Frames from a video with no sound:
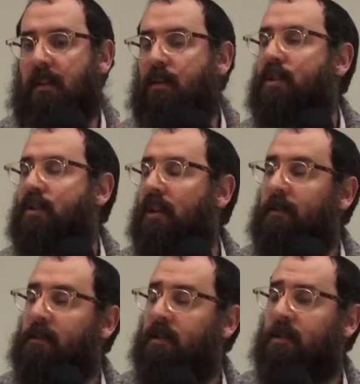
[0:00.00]
Christian
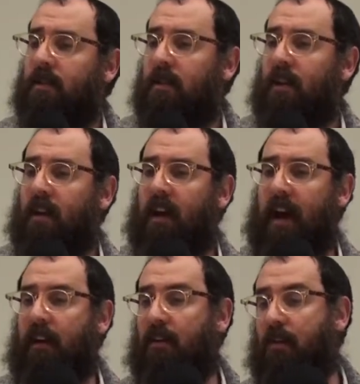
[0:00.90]
images
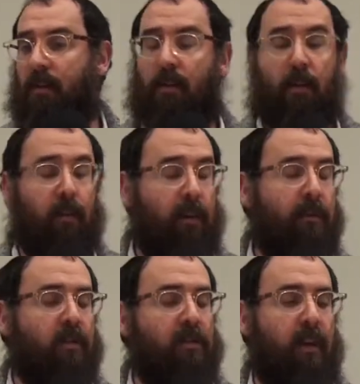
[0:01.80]
or
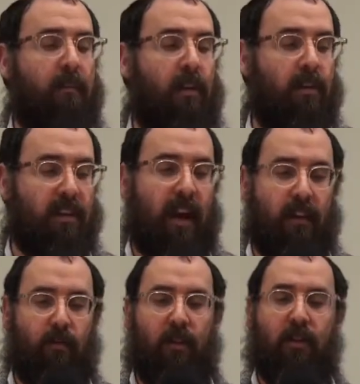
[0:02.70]
images that belong to
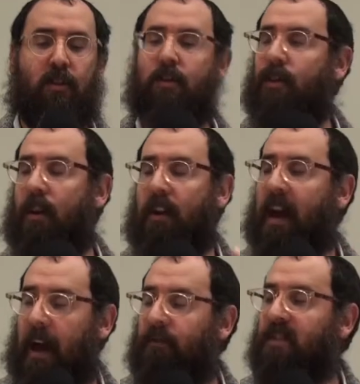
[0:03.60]
other religions. We don't
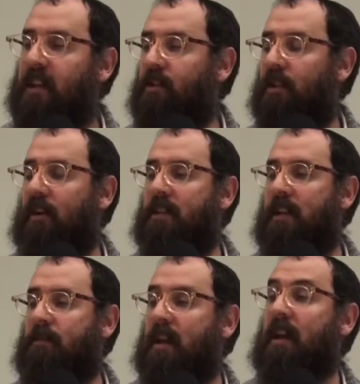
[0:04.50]
have such
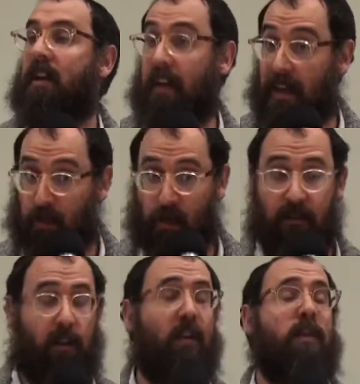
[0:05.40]
concepts. Yes, we have
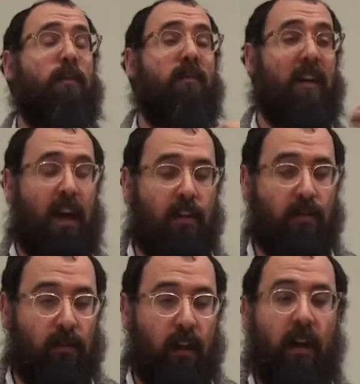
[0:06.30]
a concept of an
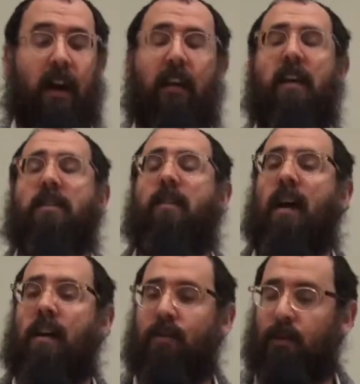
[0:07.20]
angel, and yes, there are
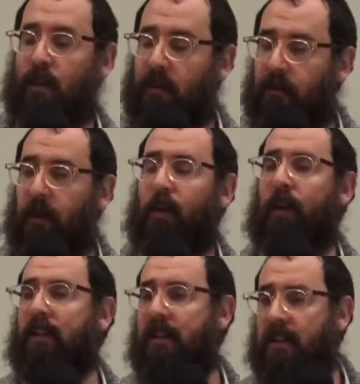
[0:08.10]
angels with 4
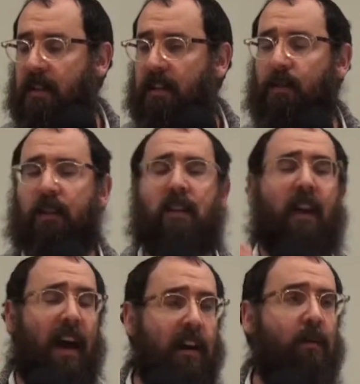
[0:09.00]
wings and 6 wings and
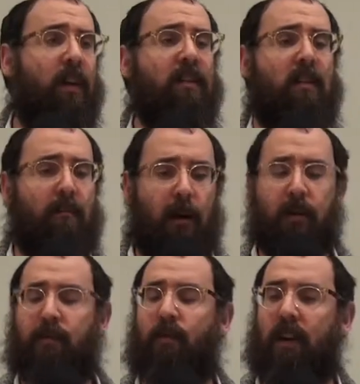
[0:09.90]
8 wings and
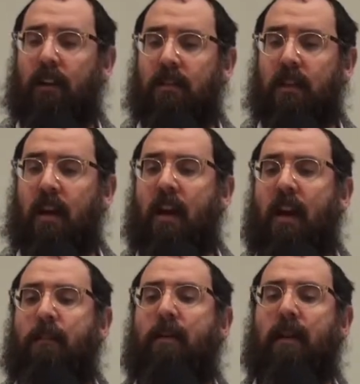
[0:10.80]
multiple wings.
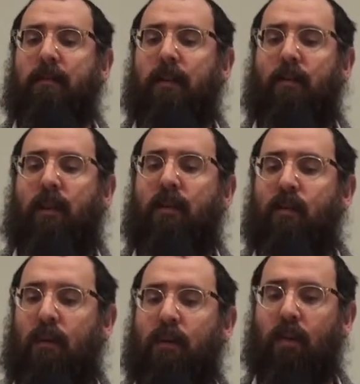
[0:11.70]
But
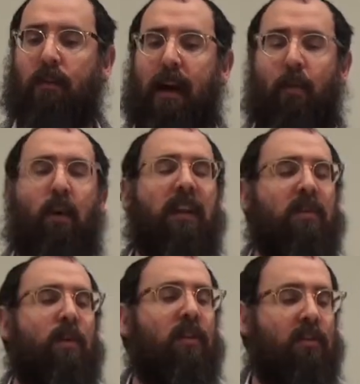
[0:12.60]
when we talk about
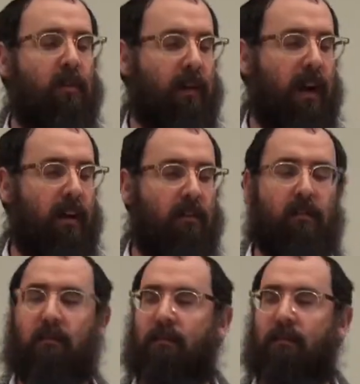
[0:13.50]
wings, we're not talking about